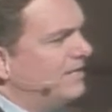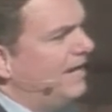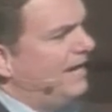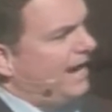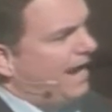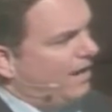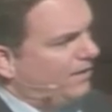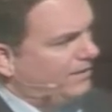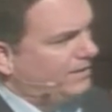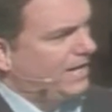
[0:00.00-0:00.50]

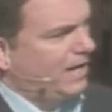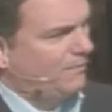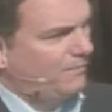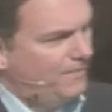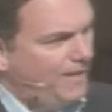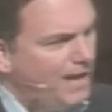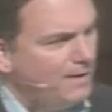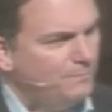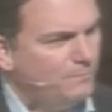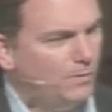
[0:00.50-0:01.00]
and act
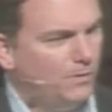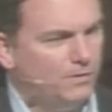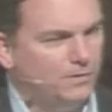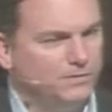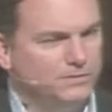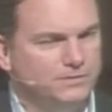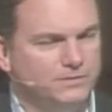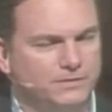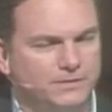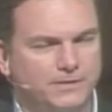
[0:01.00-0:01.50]
out that
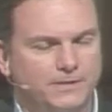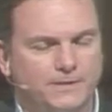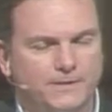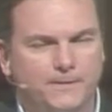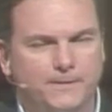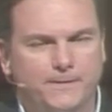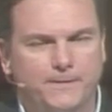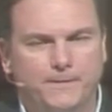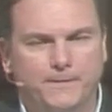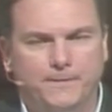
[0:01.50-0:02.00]
part.
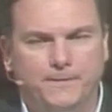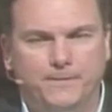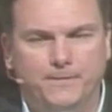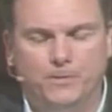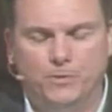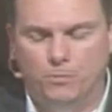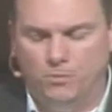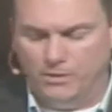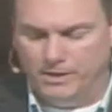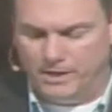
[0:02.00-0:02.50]

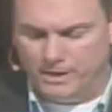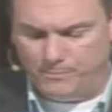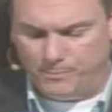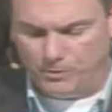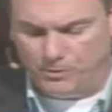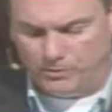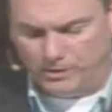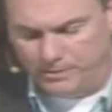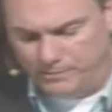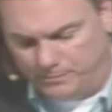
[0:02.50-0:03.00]
The word
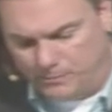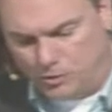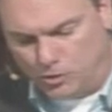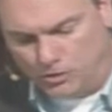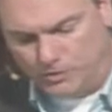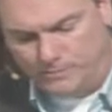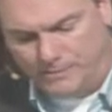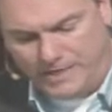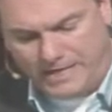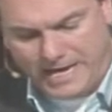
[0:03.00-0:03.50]
hypocrite
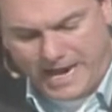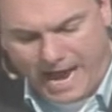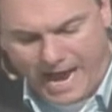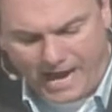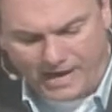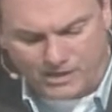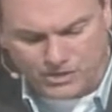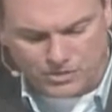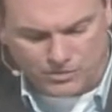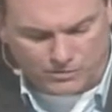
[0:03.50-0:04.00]
could mean
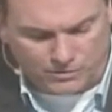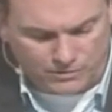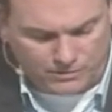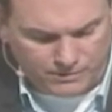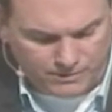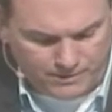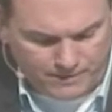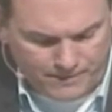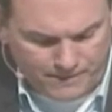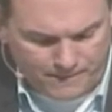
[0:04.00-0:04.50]
actor.
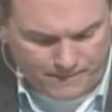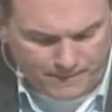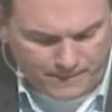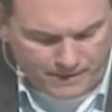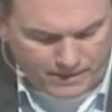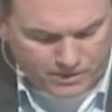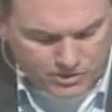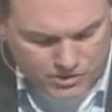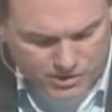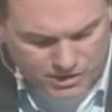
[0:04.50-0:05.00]

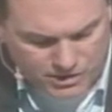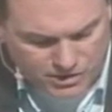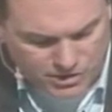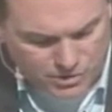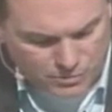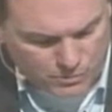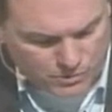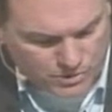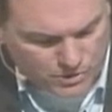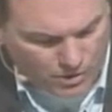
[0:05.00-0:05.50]
And
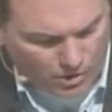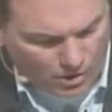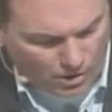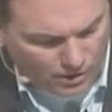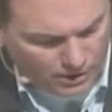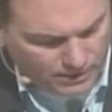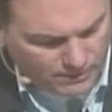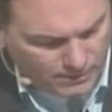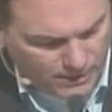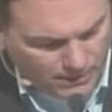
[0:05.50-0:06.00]
Jesus was
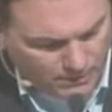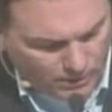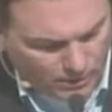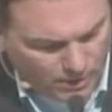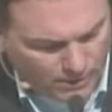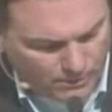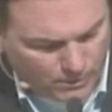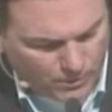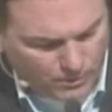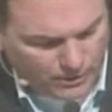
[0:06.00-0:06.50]
calling people
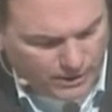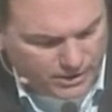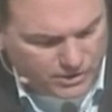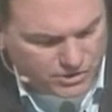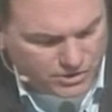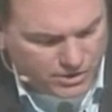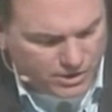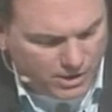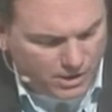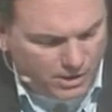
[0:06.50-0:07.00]

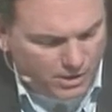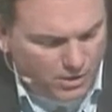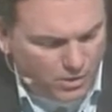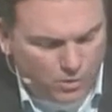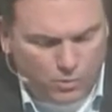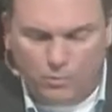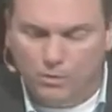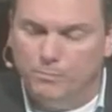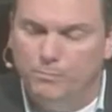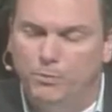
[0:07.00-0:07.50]
hypocrites
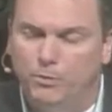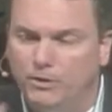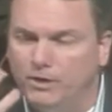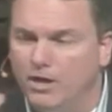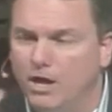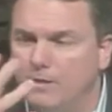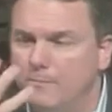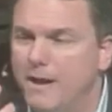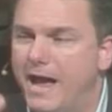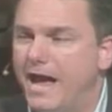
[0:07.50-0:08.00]
who were
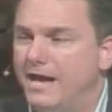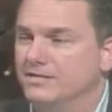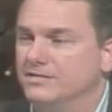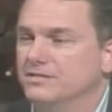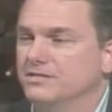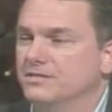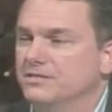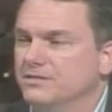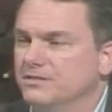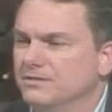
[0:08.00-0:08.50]
putting on
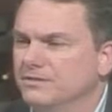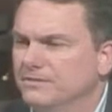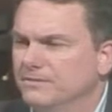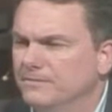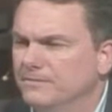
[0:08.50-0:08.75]
masks.